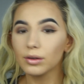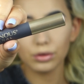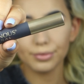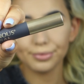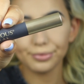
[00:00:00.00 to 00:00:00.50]

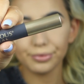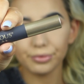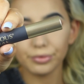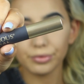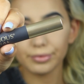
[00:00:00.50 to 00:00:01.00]
Taking the
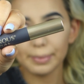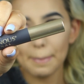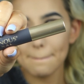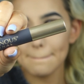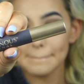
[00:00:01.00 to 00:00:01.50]
L'Oreal
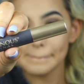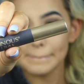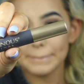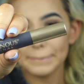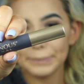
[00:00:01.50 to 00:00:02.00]
Voluminous
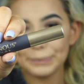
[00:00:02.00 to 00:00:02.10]
Original